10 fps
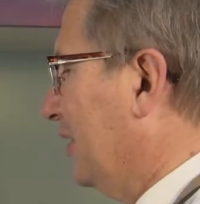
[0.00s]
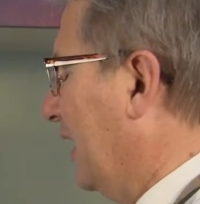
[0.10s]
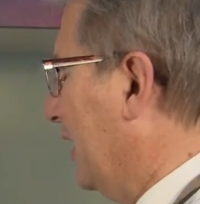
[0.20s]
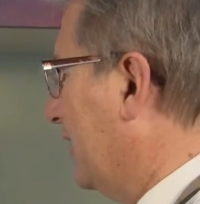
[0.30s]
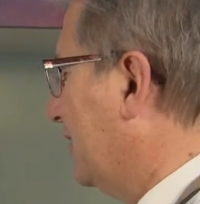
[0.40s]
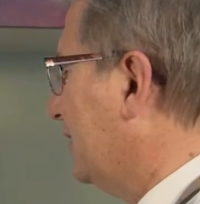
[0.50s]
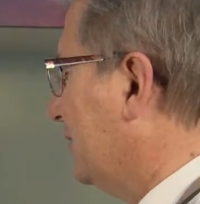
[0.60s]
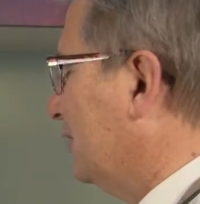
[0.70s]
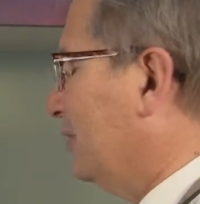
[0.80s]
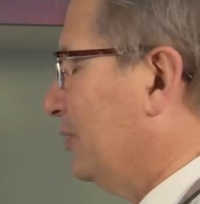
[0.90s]
and
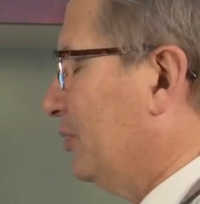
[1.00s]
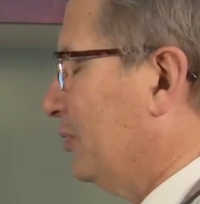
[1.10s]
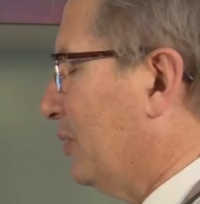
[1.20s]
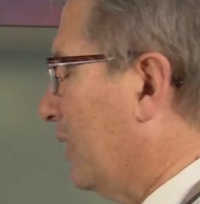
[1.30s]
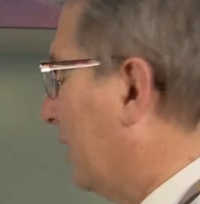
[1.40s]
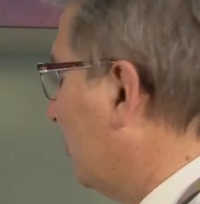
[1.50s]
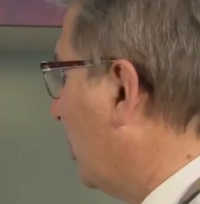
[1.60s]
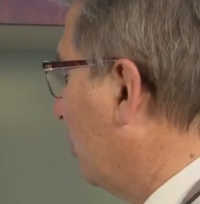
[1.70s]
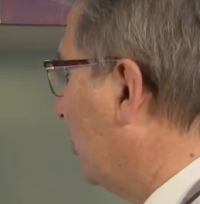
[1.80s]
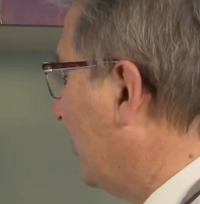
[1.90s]
you
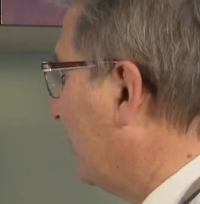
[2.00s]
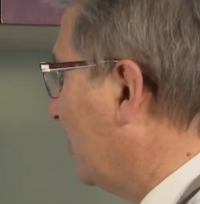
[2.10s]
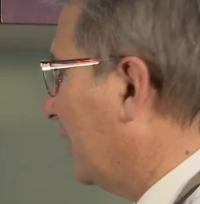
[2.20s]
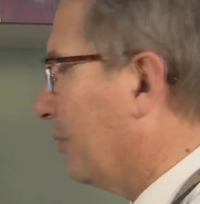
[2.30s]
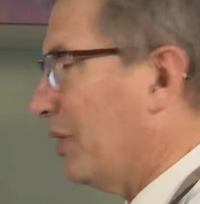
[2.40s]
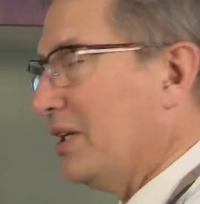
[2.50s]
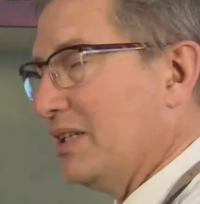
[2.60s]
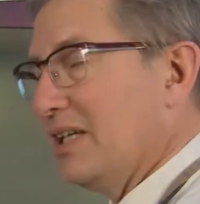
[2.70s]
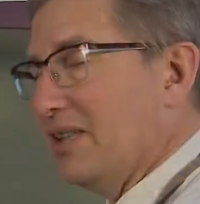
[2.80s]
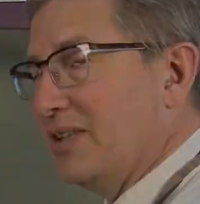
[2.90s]
open up the airway
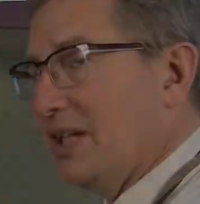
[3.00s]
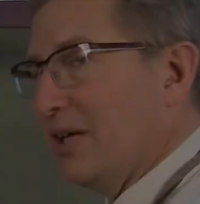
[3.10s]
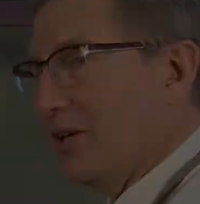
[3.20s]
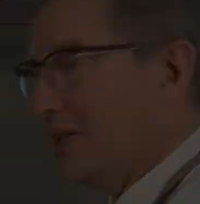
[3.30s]
and get the air